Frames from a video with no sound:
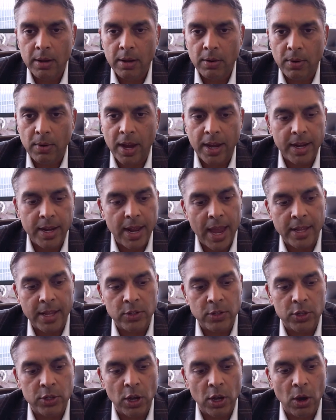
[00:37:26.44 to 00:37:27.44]
right?
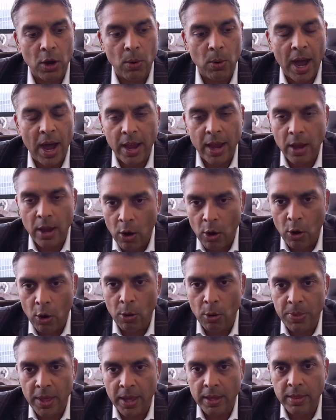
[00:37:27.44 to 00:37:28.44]
And so I
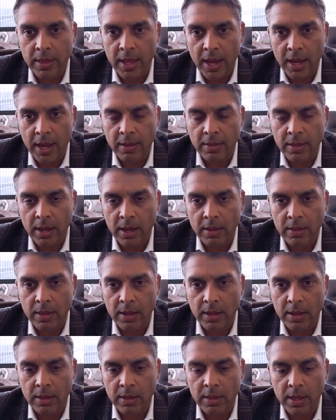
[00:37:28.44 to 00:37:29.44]
hope that
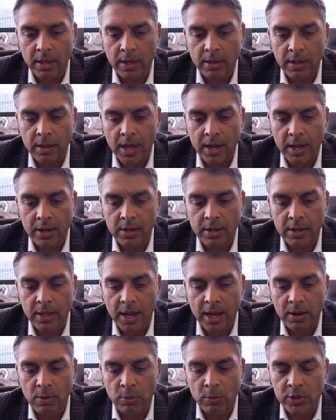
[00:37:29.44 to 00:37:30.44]

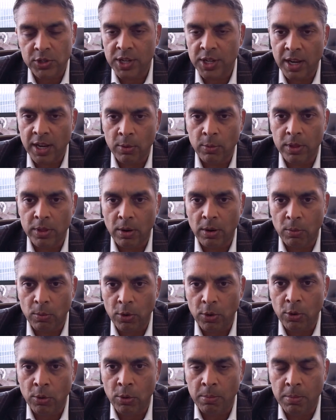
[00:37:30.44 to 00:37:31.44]
that we're sitting with a
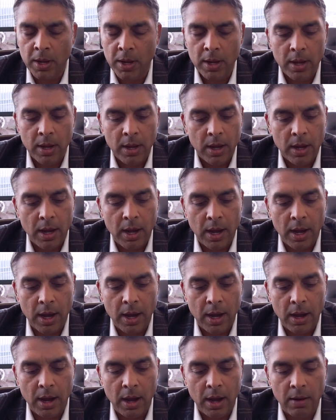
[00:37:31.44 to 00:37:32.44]
room
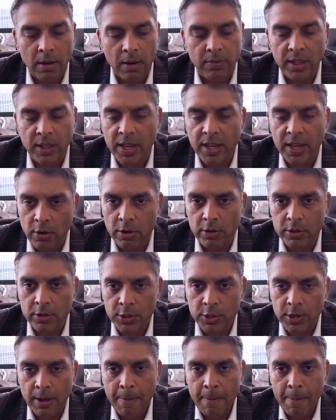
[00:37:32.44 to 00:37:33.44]
of
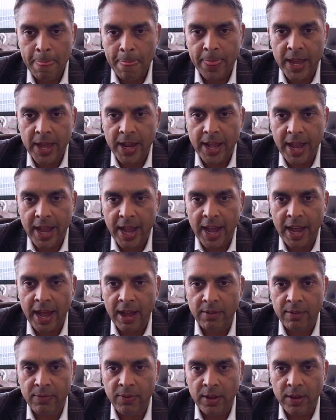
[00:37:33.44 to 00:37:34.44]
leaders that
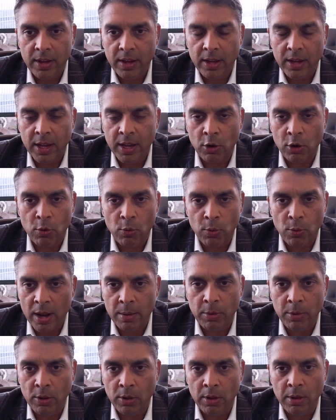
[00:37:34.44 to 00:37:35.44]
have
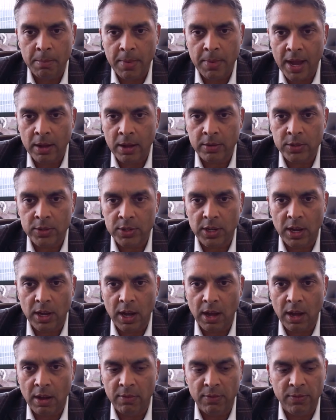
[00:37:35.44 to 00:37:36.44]
incredible amounts
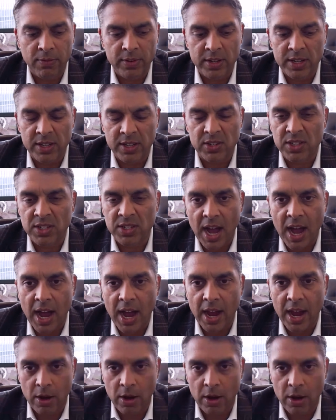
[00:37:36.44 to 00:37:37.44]
of
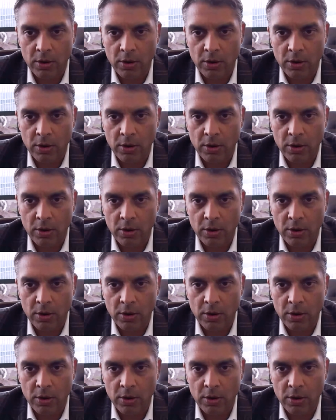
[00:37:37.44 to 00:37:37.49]
desire